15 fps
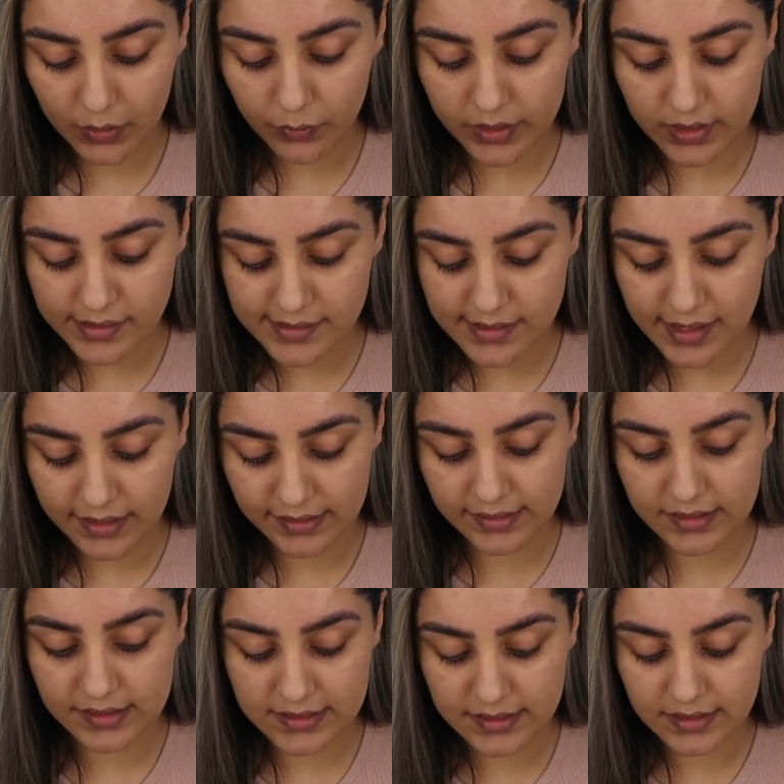When I
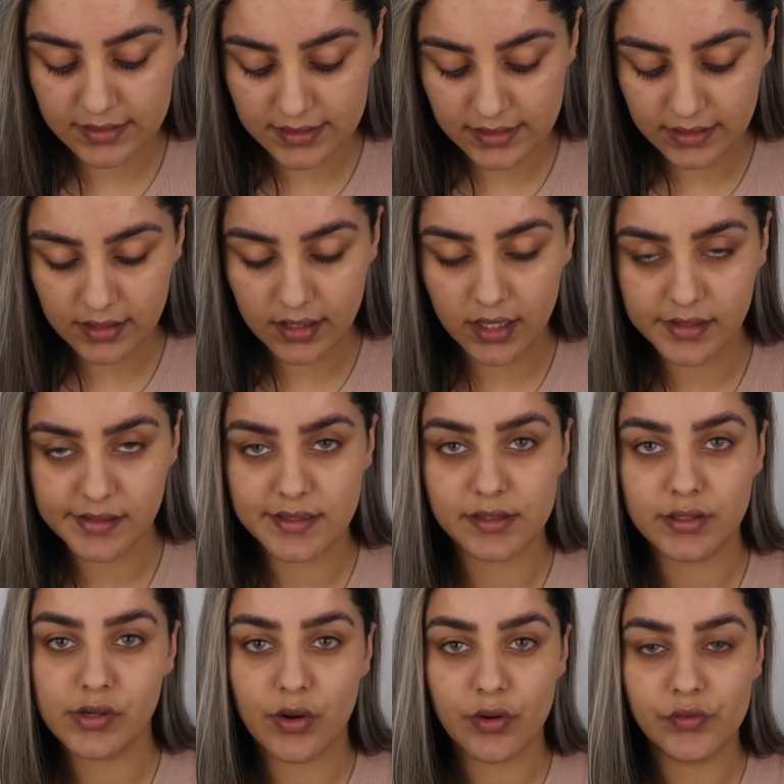selected this concealer, I
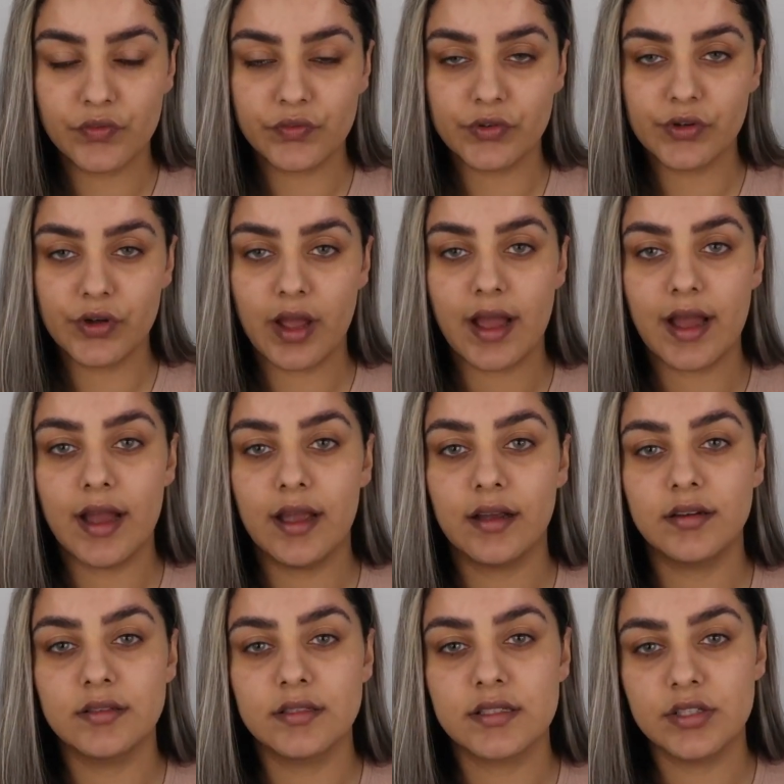did go for a
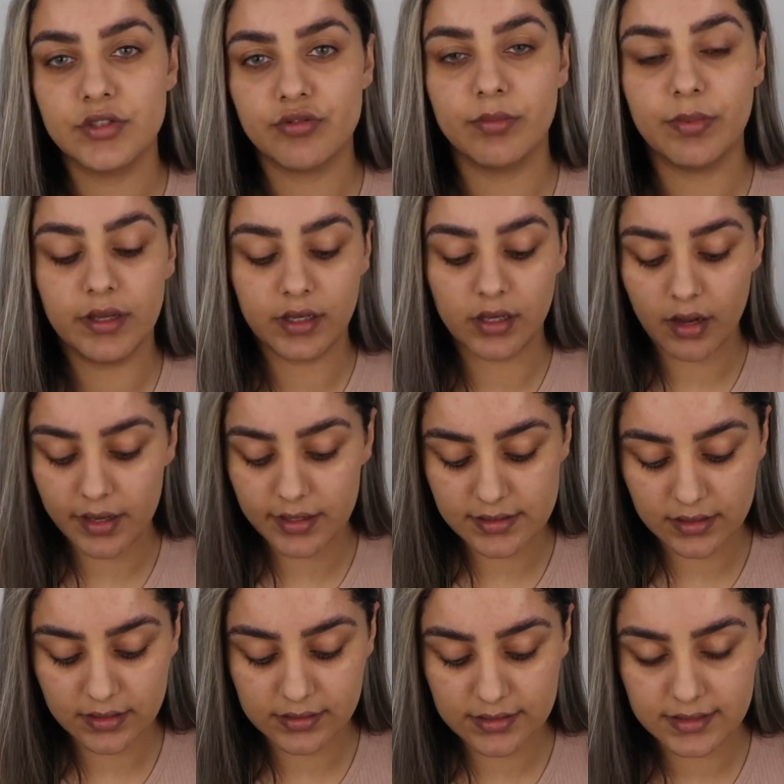considerably
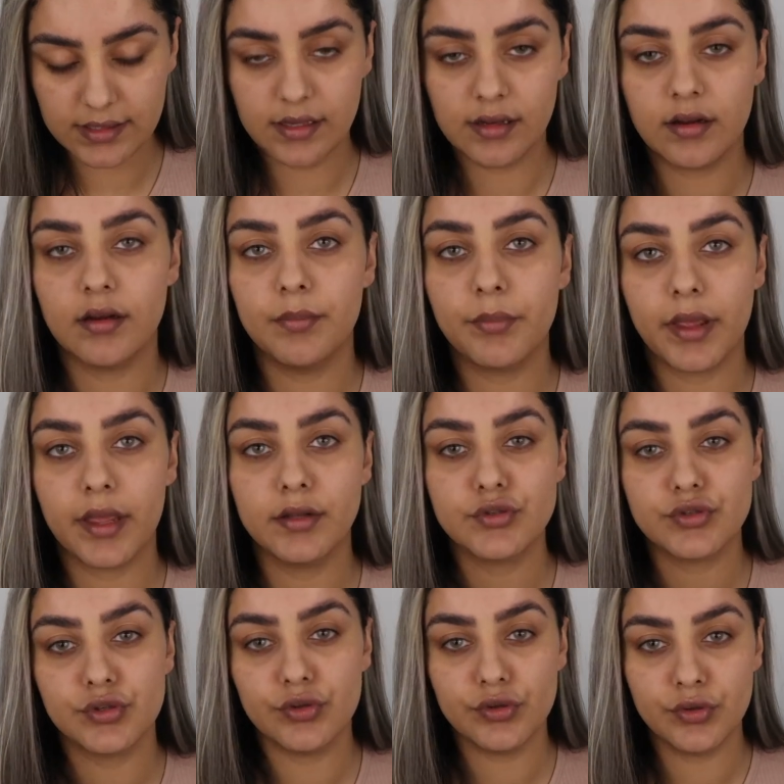lighter concealer compared
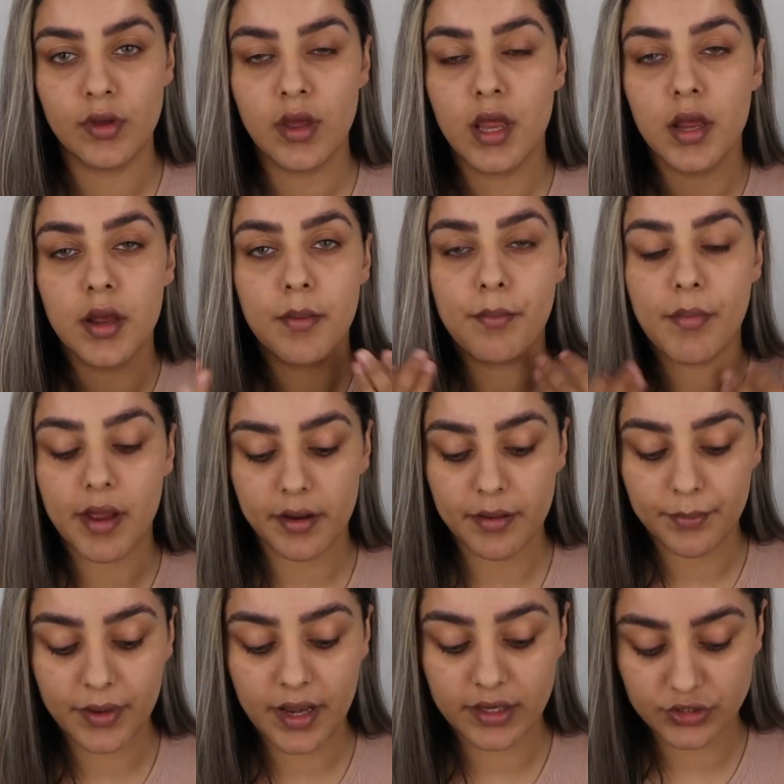to my
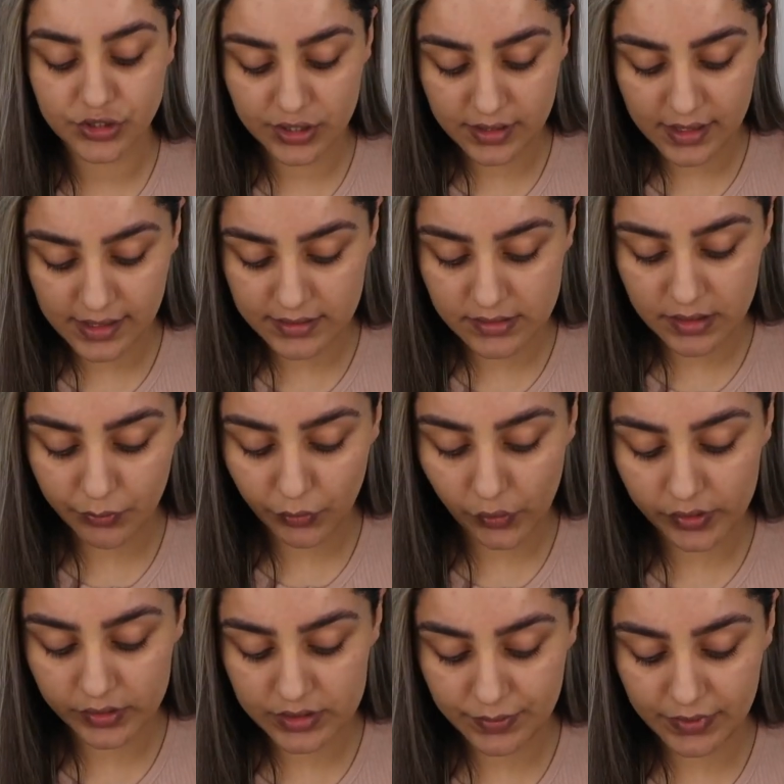complexion, as I'm
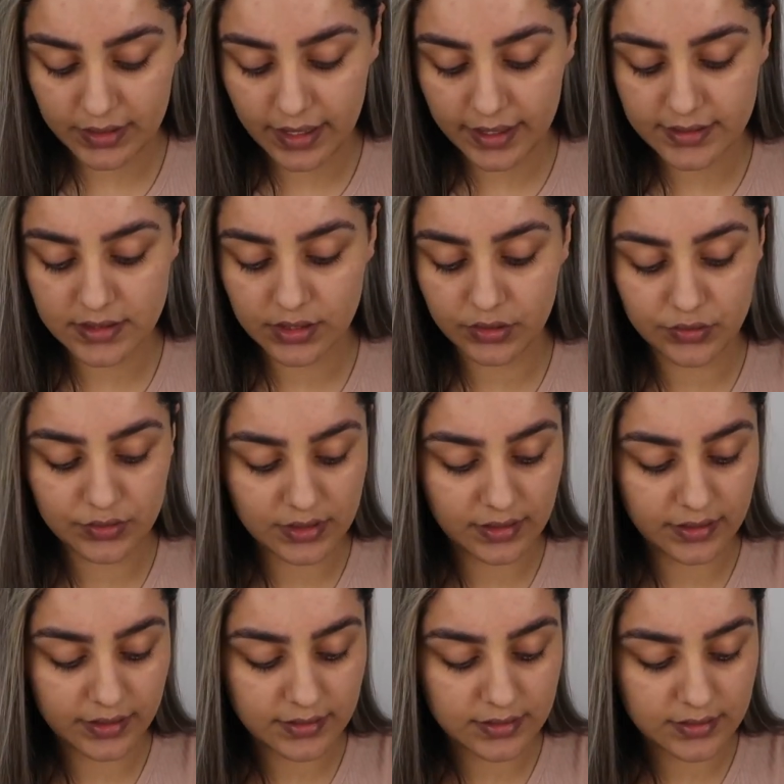going to be later using
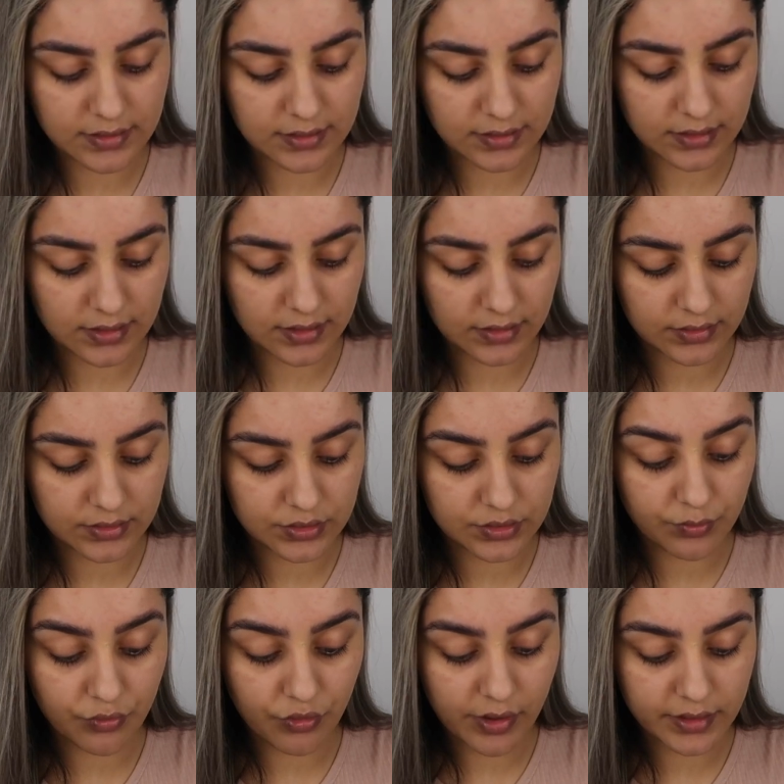this to
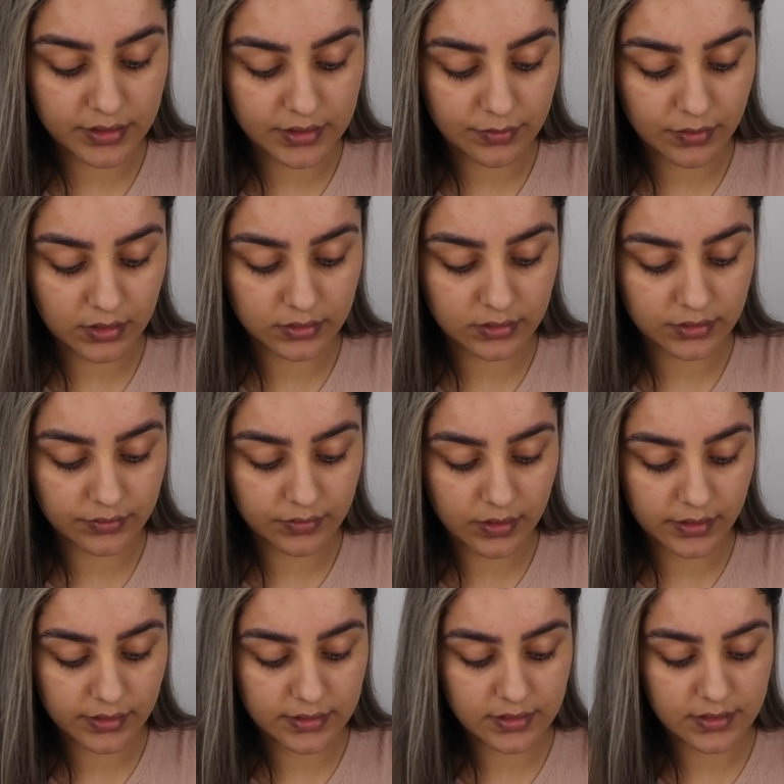brighten my under
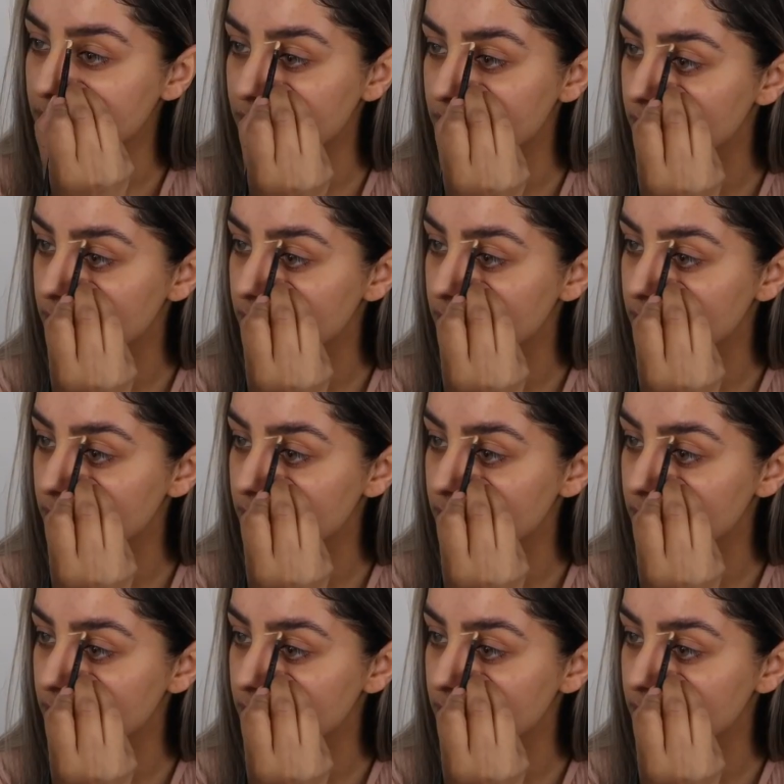eyes.